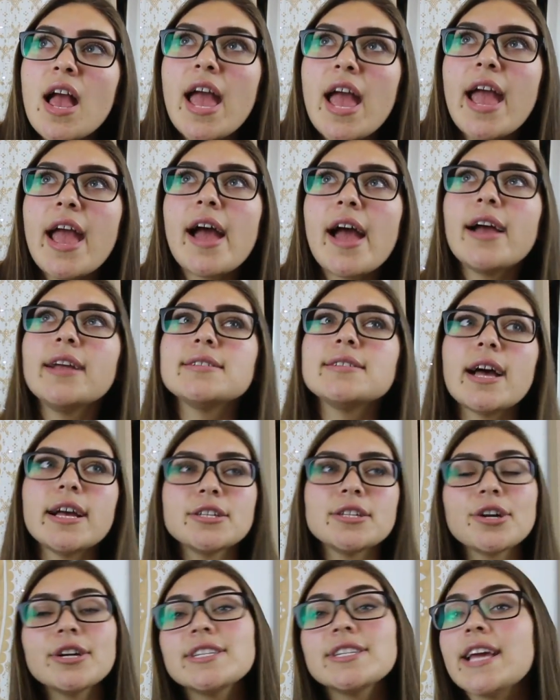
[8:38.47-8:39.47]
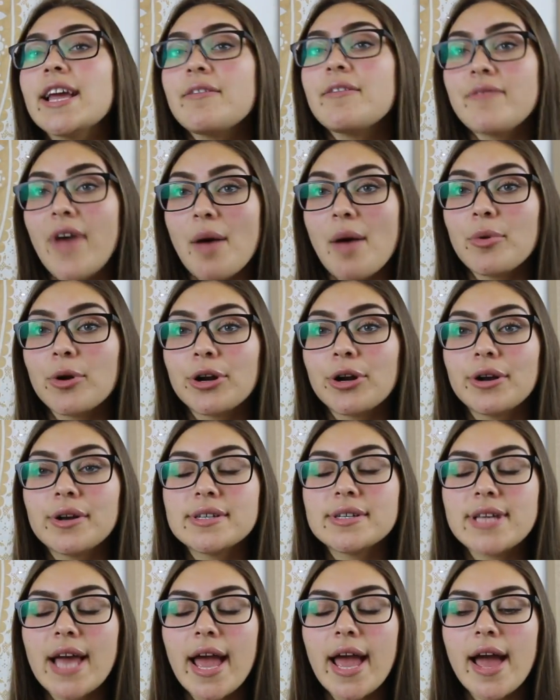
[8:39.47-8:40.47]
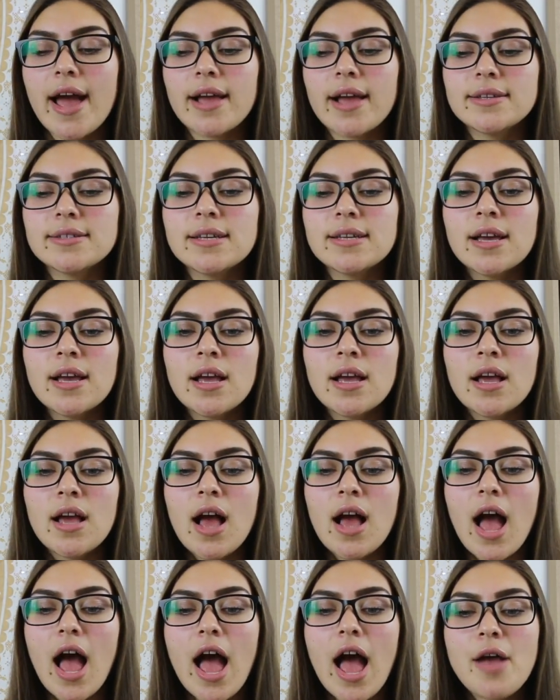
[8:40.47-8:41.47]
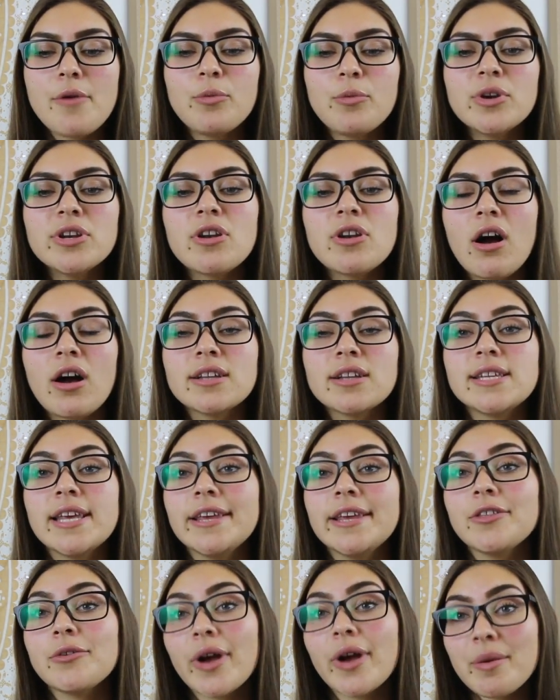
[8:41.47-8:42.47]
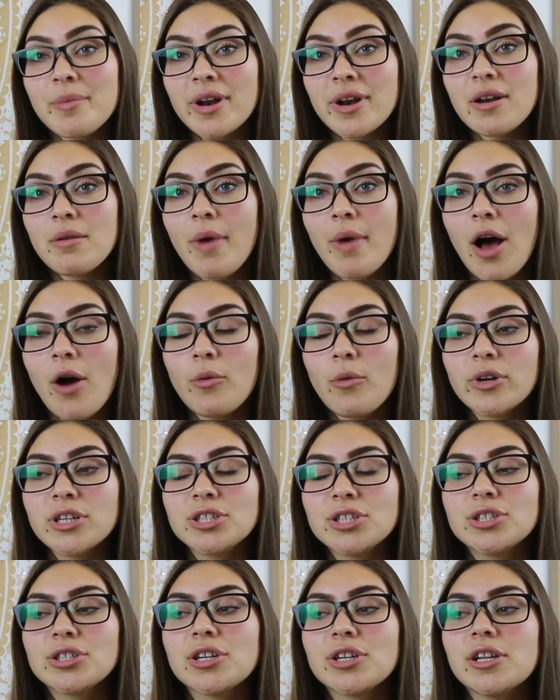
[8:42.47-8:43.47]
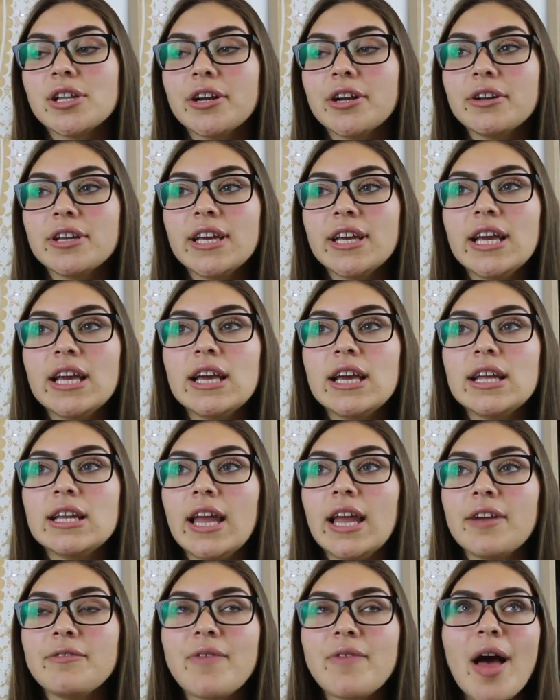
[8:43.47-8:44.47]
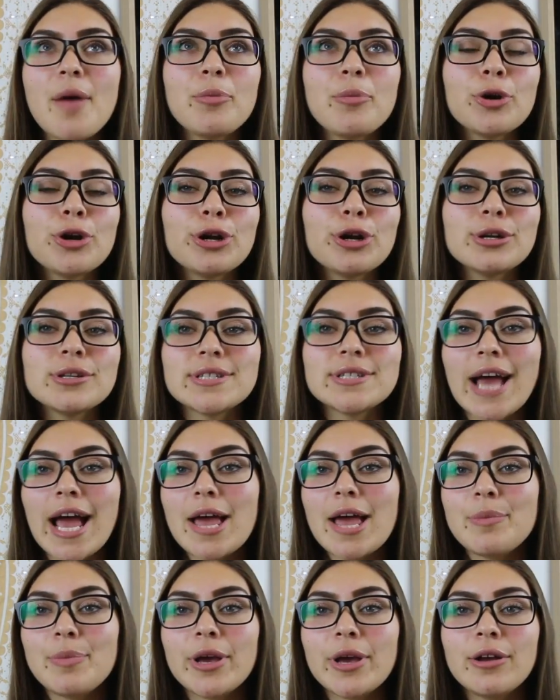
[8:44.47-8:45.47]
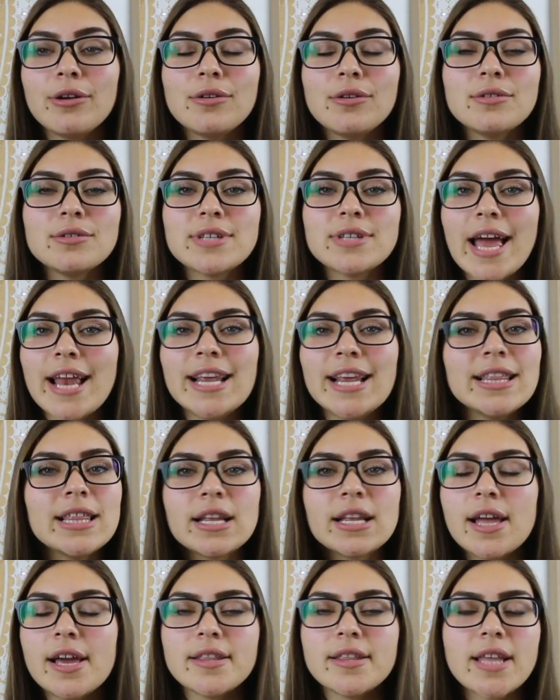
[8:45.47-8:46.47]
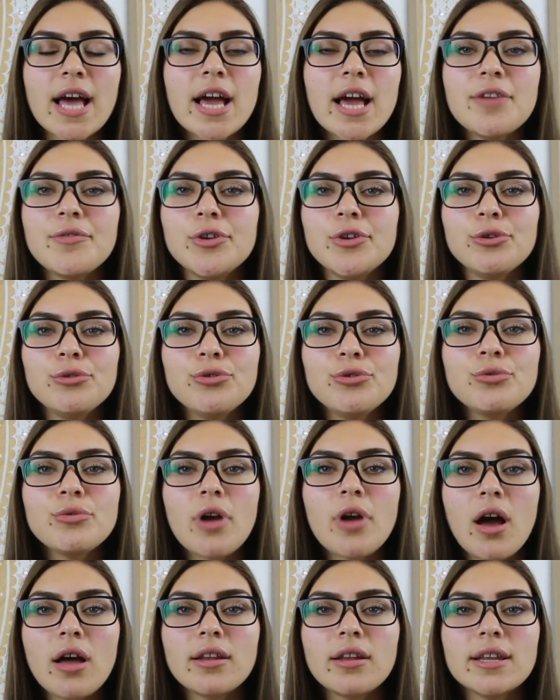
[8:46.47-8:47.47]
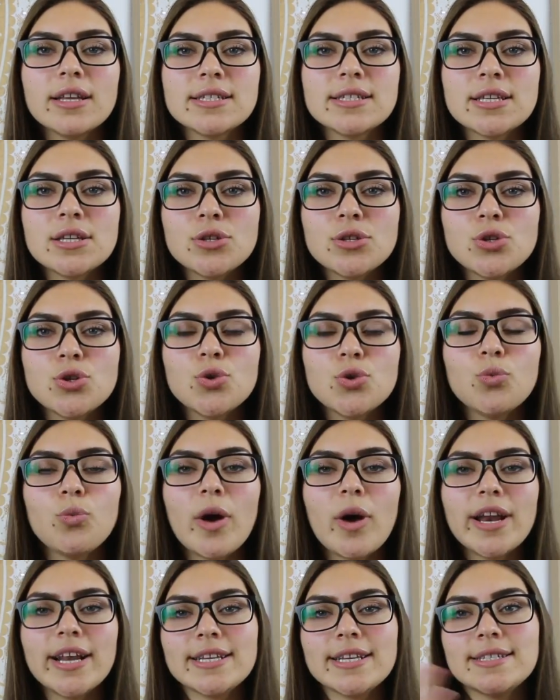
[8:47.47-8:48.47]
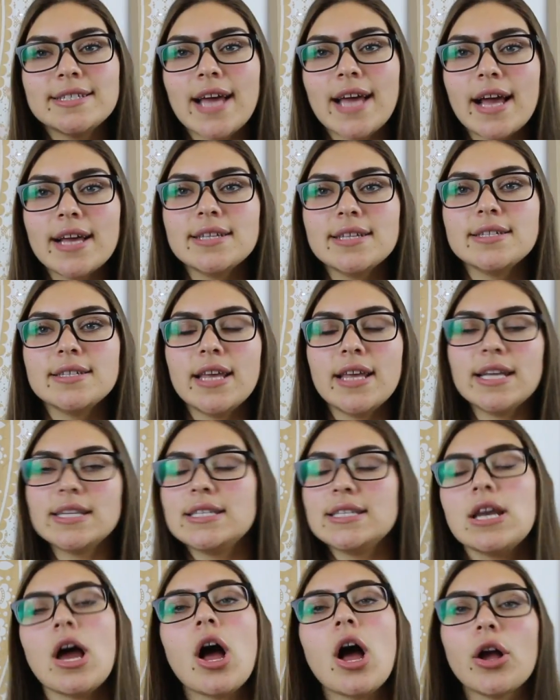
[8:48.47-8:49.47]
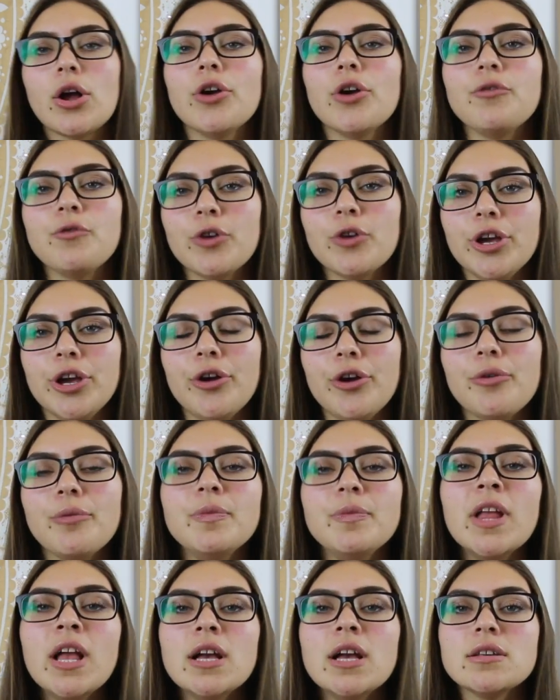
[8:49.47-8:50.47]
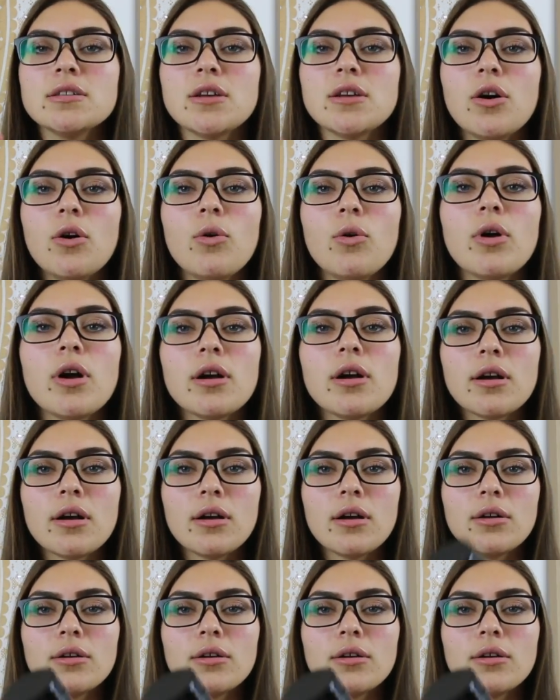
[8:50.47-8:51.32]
And I started taking fat burners and I would not take the recommended amount, which clearly like fat burners, diet pills, anything like that, if you do not listen to what it says, it's not good for you. So